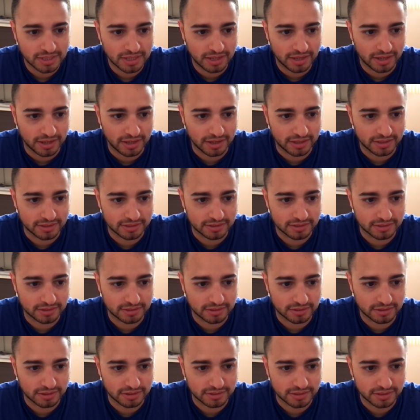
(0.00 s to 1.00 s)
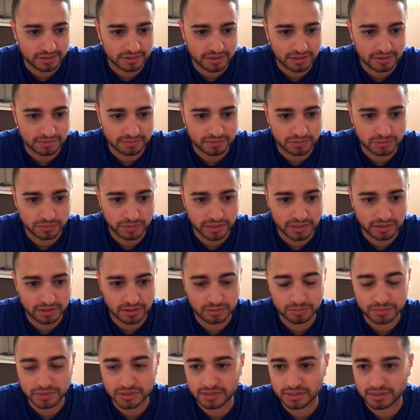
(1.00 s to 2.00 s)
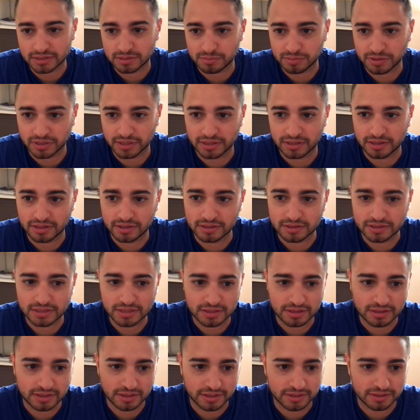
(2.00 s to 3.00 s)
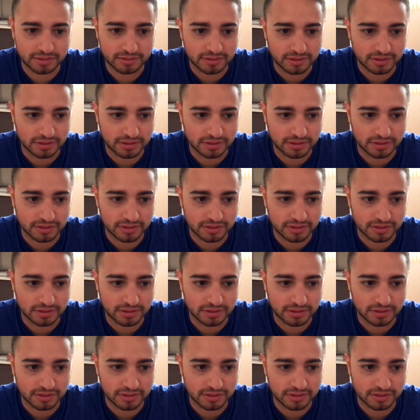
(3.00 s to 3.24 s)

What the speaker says: and then you have Duane Allman that's playing a lead line